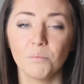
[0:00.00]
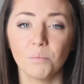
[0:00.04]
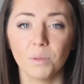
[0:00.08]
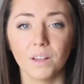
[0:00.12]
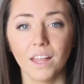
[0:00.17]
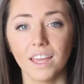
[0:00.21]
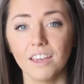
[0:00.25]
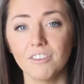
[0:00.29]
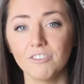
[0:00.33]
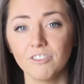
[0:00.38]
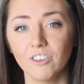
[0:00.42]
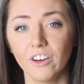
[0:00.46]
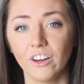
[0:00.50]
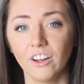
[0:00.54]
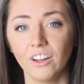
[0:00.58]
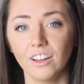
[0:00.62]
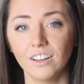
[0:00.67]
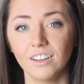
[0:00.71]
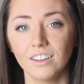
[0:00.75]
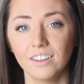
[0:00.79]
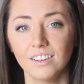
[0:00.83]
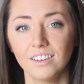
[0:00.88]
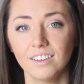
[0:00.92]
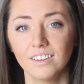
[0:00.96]

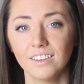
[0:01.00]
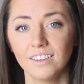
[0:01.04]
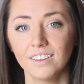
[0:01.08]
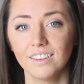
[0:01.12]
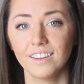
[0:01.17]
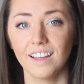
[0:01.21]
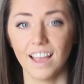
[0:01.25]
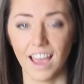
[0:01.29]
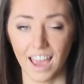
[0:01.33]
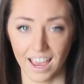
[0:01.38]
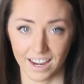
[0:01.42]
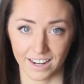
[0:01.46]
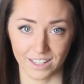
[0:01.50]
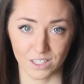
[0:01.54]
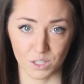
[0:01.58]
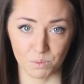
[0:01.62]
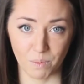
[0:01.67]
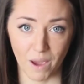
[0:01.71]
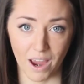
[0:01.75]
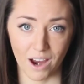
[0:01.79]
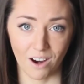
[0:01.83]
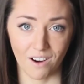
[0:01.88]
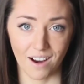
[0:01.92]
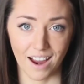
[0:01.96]
playful, and
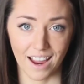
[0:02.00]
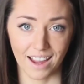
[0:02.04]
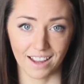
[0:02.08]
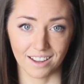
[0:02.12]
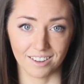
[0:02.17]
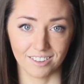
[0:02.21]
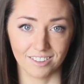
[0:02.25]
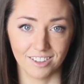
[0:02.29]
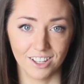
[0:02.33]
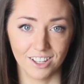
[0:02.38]
inspiring.